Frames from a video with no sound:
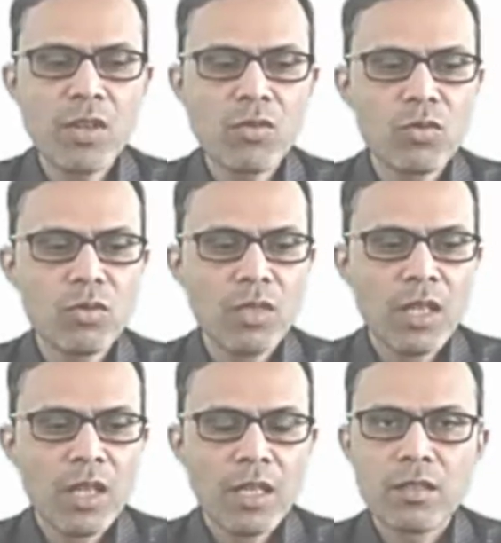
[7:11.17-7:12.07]
to
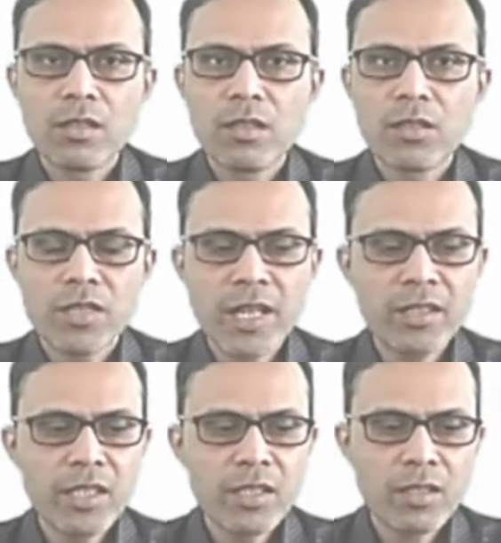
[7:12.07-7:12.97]
set
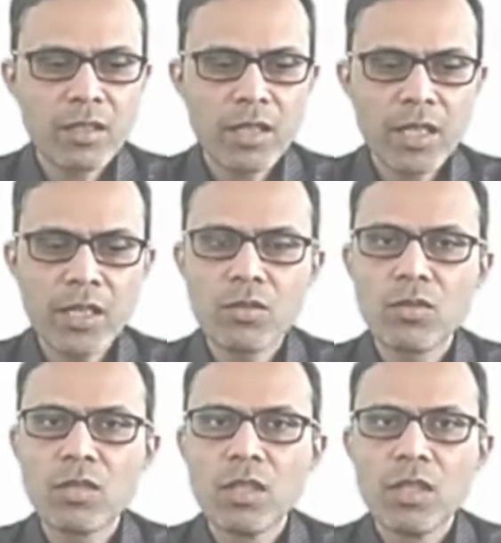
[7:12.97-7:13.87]
this cutting
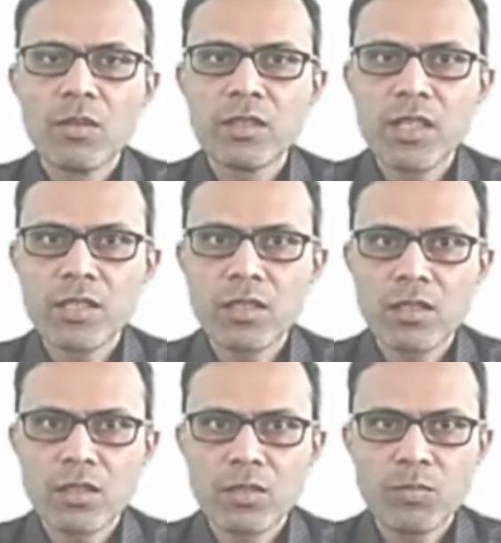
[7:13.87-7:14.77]
tool, this
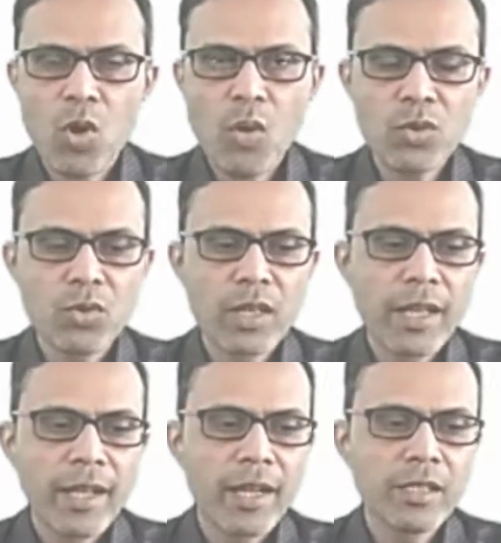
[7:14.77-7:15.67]
form tool,
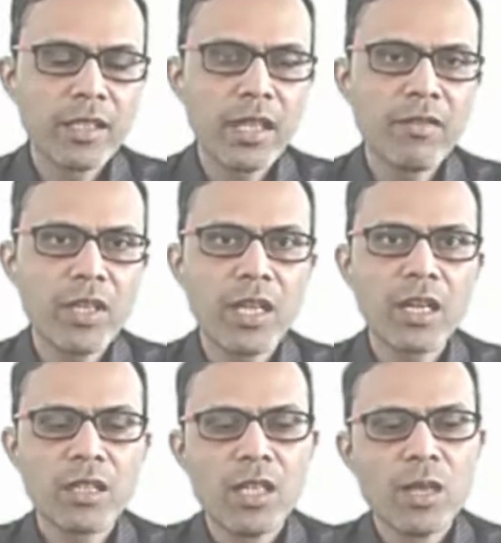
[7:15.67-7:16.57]
and then we
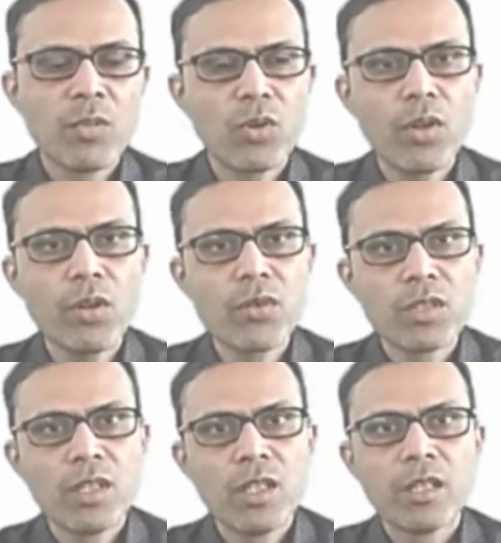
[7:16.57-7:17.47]
can produce
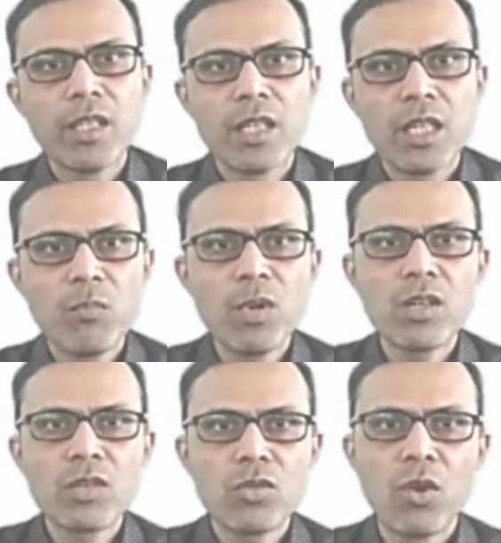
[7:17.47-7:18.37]
the
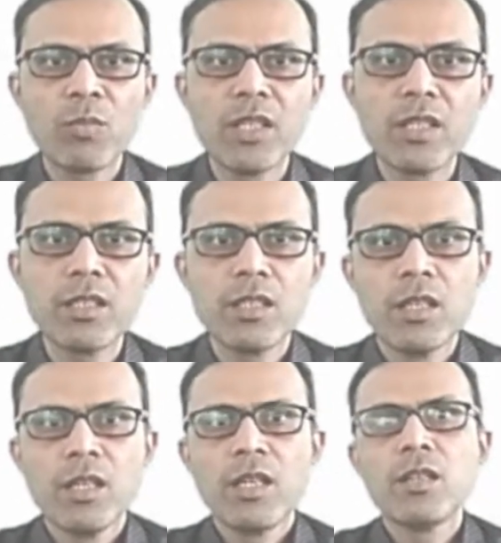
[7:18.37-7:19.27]
numbers of the
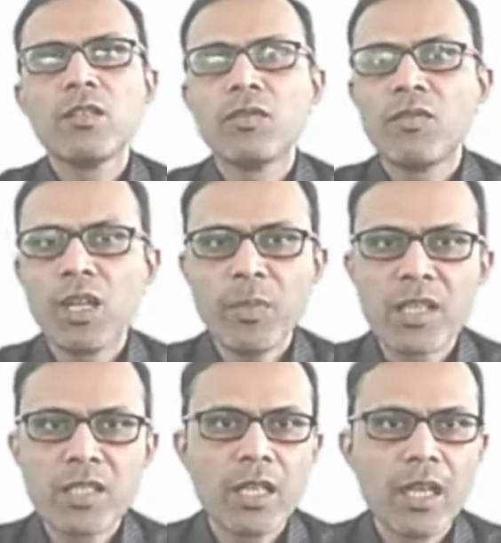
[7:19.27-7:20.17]

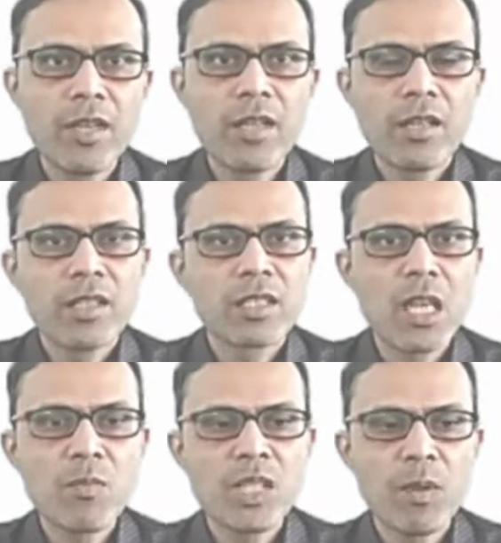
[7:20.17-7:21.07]
workpiece having
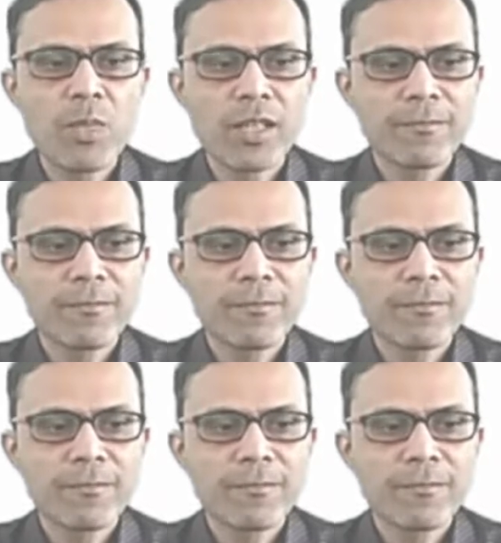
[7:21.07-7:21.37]
same taper.